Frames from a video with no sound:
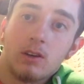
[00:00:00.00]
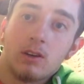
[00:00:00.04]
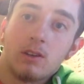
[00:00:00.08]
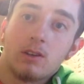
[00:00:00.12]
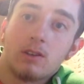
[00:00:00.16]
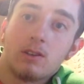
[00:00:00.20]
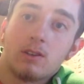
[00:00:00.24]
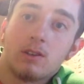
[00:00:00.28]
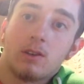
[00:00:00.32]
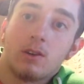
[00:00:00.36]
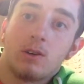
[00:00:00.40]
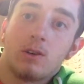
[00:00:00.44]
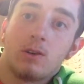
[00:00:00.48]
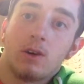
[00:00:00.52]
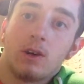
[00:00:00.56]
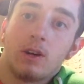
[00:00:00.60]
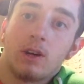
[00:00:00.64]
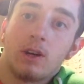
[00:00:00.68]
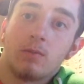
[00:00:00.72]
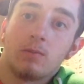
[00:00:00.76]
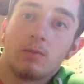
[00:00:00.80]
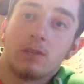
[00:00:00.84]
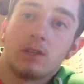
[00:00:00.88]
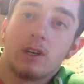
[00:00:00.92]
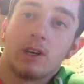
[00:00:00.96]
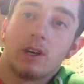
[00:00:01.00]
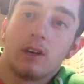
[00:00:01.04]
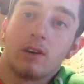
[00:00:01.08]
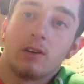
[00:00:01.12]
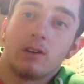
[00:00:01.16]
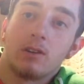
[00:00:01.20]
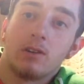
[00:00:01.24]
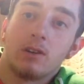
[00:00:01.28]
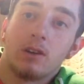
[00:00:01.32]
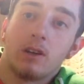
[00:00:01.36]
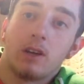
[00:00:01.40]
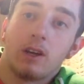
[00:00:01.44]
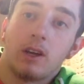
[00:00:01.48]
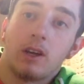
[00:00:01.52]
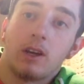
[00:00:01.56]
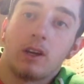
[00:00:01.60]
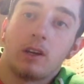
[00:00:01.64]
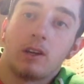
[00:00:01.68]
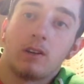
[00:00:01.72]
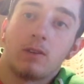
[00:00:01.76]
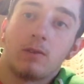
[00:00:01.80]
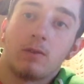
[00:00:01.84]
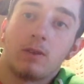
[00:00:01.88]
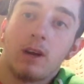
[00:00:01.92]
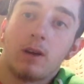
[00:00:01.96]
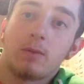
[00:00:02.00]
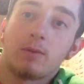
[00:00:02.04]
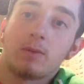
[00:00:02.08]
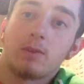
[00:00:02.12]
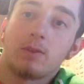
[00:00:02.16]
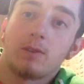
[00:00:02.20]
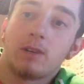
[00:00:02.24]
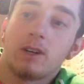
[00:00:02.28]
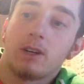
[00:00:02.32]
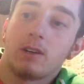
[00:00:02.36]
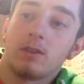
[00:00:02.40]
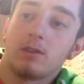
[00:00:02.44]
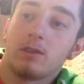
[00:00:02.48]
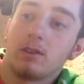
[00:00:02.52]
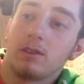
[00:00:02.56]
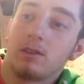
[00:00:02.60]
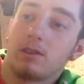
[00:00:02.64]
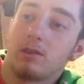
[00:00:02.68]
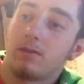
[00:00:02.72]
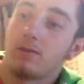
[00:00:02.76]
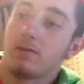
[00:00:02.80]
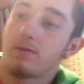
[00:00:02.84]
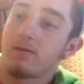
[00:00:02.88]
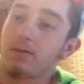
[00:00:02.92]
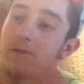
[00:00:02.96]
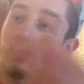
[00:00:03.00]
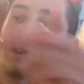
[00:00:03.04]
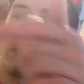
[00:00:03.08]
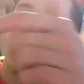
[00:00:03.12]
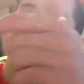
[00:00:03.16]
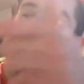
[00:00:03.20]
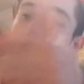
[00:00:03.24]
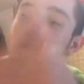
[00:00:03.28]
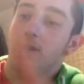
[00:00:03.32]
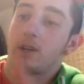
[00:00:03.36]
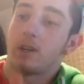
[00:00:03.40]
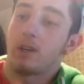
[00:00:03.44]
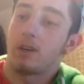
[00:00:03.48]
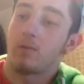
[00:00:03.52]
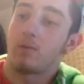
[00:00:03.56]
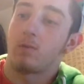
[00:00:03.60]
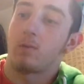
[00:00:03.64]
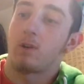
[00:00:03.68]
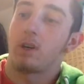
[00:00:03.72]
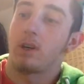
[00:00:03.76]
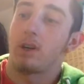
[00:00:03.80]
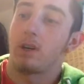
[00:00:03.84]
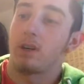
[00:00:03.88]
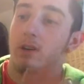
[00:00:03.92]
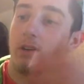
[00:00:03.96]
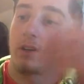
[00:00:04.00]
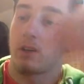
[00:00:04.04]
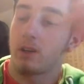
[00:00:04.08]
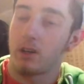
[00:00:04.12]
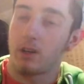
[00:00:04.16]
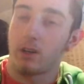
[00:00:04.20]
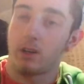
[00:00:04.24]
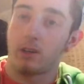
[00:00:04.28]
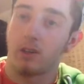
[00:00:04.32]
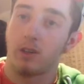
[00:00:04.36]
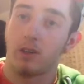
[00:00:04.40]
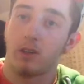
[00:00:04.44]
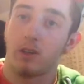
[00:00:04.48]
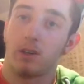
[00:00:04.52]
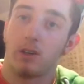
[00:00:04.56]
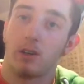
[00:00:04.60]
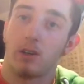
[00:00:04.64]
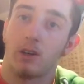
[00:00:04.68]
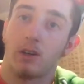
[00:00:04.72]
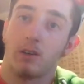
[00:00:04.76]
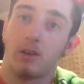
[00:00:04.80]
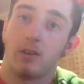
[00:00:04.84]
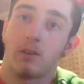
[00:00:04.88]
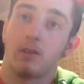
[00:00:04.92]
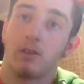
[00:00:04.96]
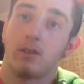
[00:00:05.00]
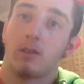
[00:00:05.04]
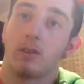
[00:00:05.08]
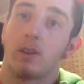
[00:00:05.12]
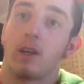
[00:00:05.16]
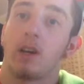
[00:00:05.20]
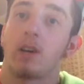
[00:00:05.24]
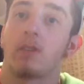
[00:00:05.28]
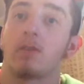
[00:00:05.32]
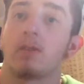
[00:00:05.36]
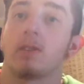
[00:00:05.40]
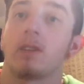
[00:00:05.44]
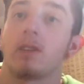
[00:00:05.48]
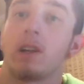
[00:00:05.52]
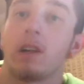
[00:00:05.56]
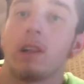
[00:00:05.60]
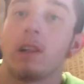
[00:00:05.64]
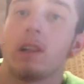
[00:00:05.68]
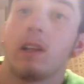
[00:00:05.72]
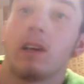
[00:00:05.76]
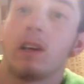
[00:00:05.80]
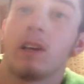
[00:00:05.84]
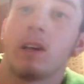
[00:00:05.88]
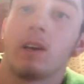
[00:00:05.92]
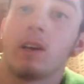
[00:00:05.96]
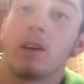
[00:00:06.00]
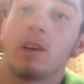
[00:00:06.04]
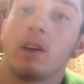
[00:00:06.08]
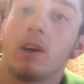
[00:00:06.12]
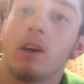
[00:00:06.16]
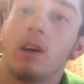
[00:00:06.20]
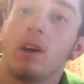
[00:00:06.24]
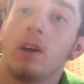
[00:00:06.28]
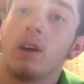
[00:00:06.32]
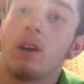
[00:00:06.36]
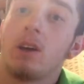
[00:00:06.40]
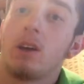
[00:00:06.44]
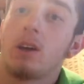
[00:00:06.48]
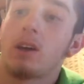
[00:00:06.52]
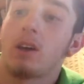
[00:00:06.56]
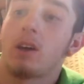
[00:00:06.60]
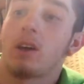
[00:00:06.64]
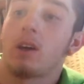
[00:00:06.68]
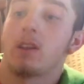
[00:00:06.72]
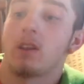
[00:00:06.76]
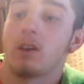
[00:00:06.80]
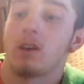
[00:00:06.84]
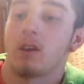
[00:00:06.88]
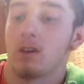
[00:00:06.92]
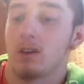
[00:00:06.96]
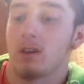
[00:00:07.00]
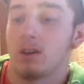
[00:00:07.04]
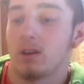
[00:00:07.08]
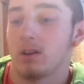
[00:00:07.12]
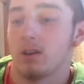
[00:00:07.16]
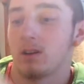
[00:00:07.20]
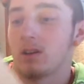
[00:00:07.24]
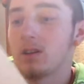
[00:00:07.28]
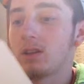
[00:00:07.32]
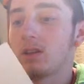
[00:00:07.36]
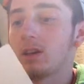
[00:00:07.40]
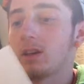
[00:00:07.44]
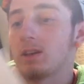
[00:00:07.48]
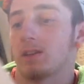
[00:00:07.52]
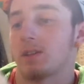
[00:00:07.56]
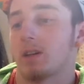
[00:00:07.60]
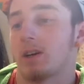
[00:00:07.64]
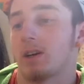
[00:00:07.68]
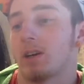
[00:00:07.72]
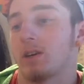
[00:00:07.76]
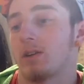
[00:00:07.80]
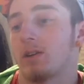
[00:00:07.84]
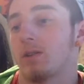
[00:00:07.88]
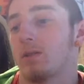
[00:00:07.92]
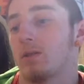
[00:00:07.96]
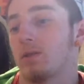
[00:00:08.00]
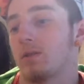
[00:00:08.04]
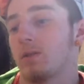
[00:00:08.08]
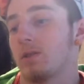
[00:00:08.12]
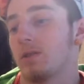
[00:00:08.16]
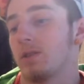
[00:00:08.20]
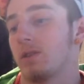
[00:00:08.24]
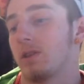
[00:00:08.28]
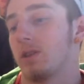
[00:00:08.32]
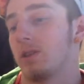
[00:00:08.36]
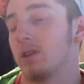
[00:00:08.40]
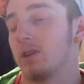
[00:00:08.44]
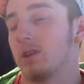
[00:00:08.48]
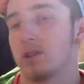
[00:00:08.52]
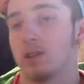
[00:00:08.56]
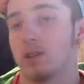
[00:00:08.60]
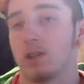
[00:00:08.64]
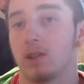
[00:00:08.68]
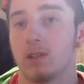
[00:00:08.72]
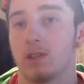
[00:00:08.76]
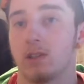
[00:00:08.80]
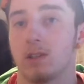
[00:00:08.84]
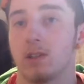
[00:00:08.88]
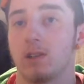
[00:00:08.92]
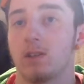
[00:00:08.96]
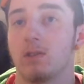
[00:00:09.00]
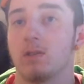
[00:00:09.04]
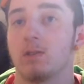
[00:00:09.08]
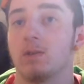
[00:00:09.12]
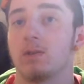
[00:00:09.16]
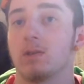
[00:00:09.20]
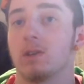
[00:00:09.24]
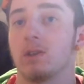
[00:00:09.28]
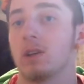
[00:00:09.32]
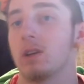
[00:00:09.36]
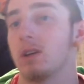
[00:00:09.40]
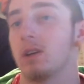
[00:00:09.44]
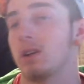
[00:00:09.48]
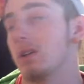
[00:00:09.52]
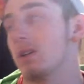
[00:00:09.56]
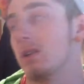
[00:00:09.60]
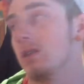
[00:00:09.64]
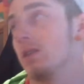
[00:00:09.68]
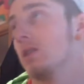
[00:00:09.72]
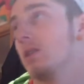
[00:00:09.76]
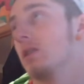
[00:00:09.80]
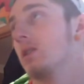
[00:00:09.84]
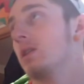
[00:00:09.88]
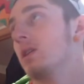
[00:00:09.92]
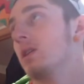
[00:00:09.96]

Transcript: So it comes down and it wraps around, coming down one into the lateral side of the leg, and then that's how this is to use in